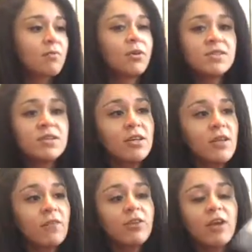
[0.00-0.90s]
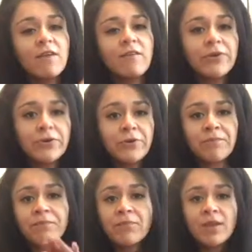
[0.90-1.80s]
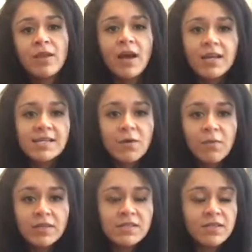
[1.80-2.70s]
Personally, for the high volume, I take 1